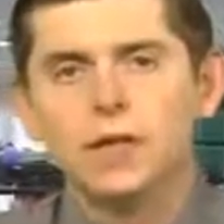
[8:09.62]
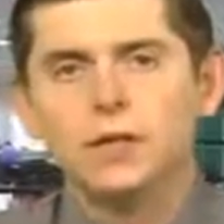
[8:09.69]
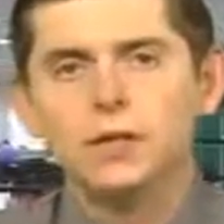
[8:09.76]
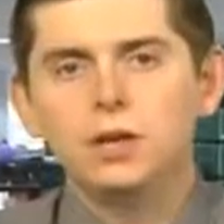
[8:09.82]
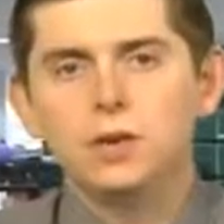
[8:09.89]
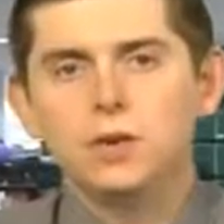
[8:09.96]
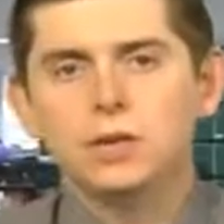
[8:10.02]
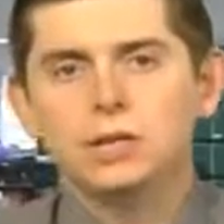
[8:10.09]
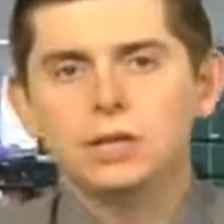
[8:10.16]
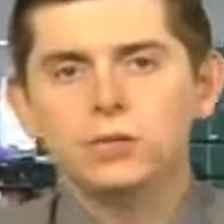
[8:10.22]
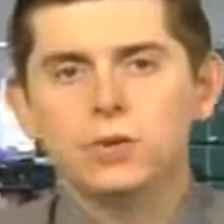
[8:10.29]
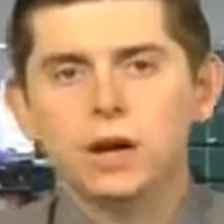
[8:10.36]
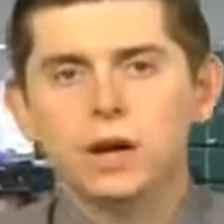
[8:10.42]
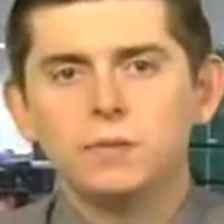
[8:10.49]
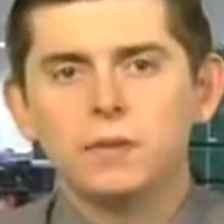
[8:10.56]
The U.S. has
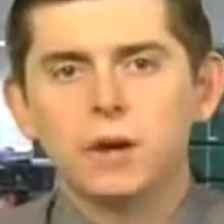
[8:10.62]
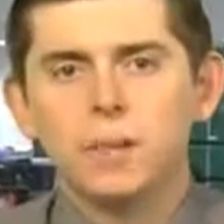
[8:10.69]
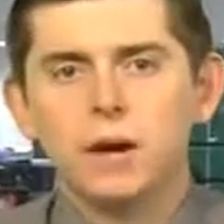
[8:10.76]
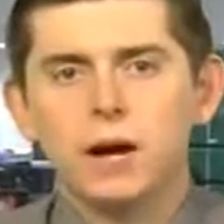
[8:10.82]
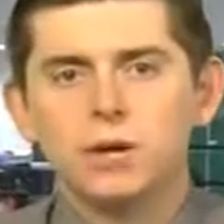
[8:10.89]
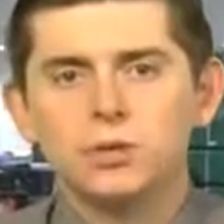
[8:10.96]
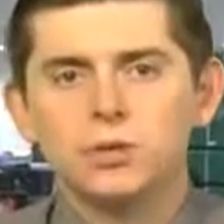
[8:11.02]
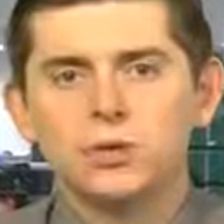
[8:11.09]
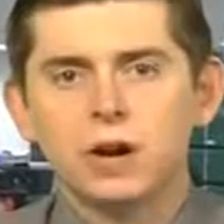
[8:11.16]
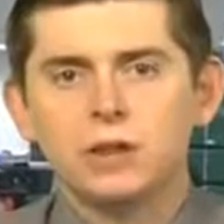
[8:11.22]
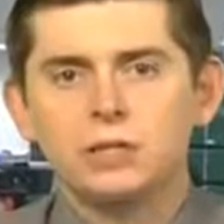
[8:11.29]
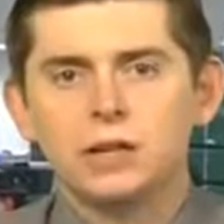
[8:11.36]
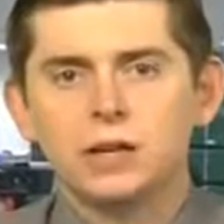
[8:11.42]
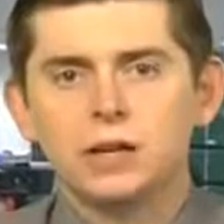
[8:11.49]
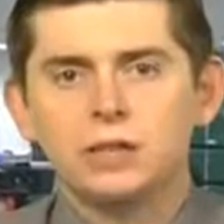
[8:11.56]
ramped up
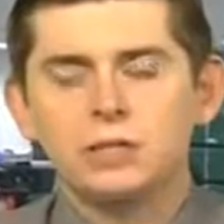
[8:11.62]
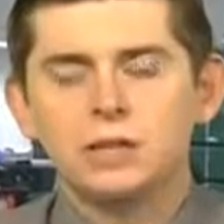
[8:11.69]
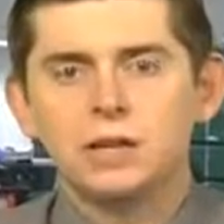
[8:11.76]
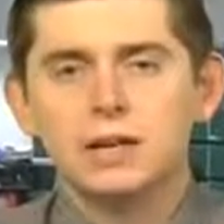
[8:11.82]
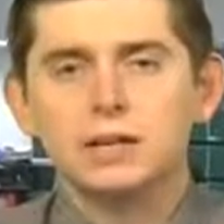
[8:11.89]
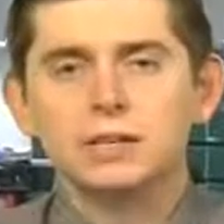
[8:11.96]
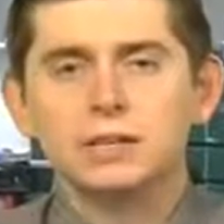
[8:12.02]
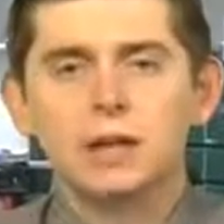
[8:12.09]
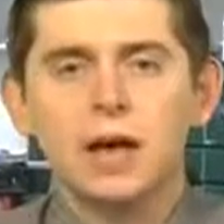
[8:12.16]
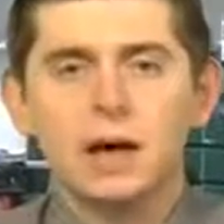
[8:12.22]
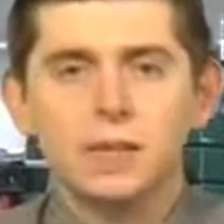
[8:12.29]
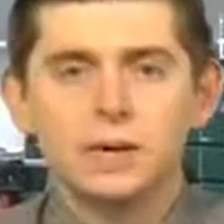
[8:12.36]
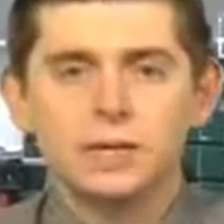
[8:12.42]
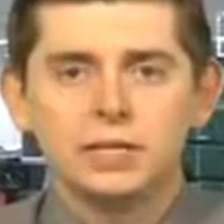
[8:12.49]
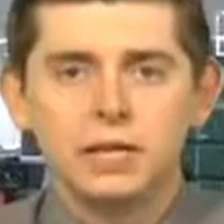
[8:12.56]
airstrikes against the
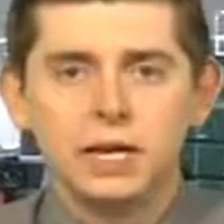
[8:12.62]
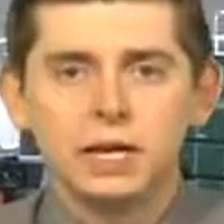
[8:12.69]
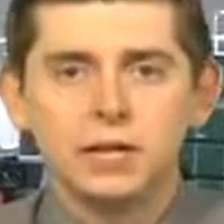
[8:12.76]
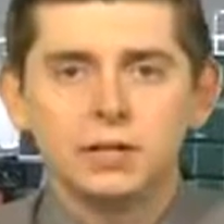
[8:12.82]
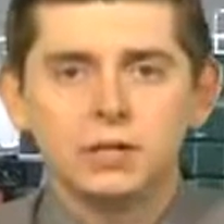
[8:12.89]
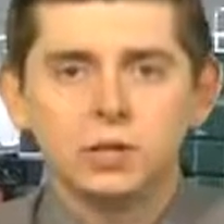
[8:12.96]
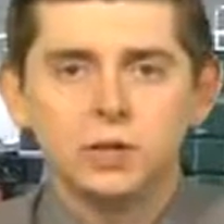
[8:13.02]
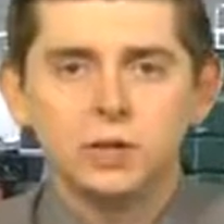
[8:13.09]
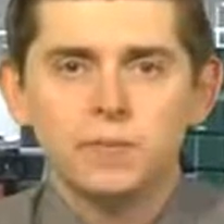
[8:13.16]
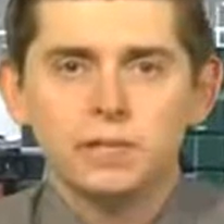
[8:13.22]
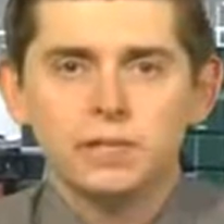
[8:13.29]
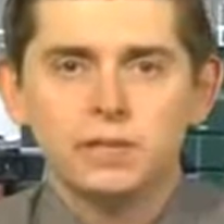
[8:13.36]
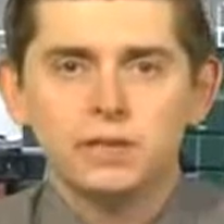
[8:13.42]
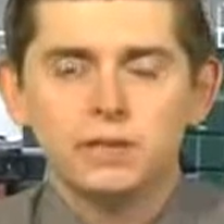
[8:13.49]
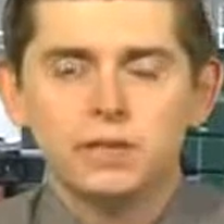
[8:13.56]
Islamic State
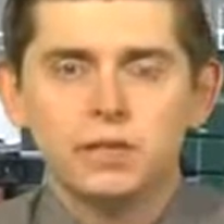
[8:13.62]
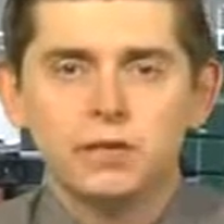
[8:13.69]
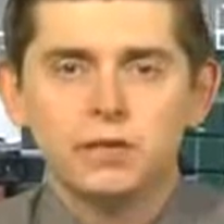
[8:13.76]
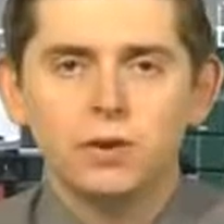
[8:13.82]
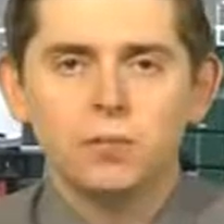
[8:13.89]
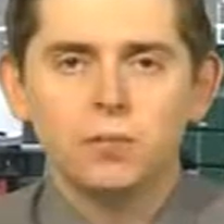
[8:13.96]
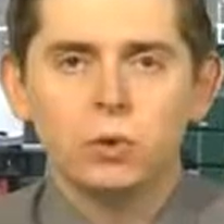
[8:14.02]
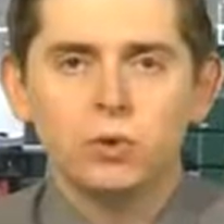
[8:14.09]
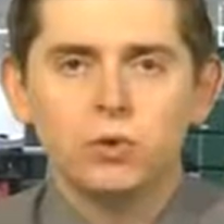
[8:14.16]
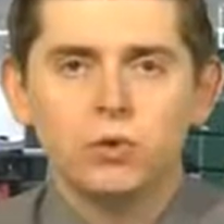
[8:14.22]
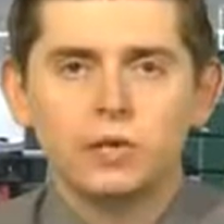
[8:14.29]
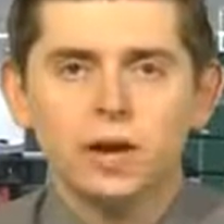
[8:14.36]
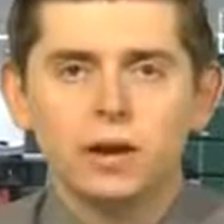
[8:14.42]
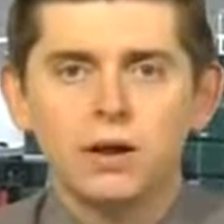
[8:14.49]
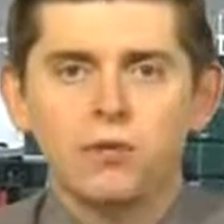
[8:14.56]
extremists in the Syrian border
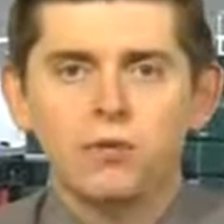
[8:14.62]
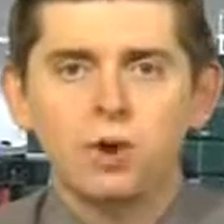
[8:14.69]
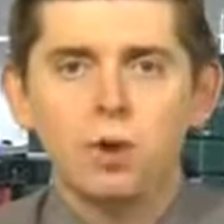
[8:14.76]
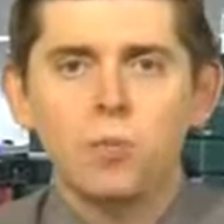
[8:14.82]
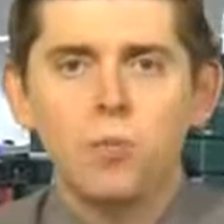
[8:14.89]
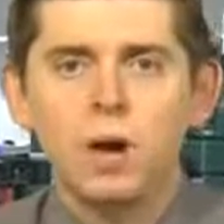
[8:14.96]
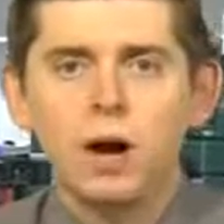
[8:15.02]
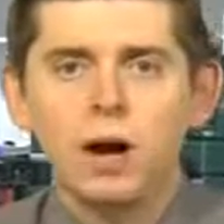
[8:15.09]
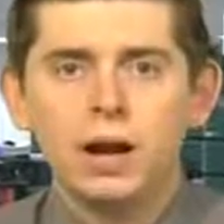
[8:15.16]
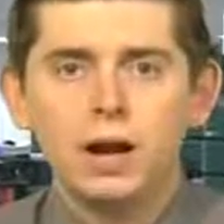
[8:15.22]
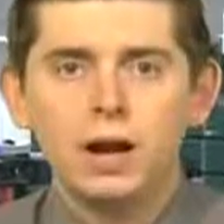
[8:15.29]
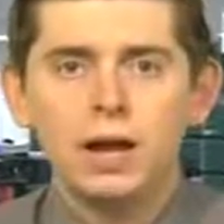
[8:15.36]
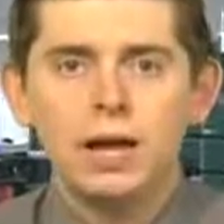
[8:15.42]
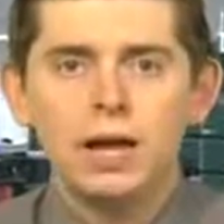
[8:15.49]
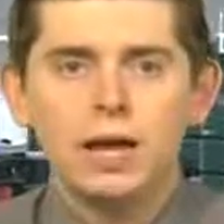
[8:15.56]
town of
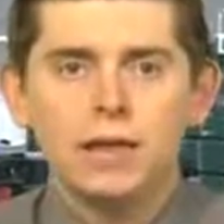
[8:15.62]
Kobani.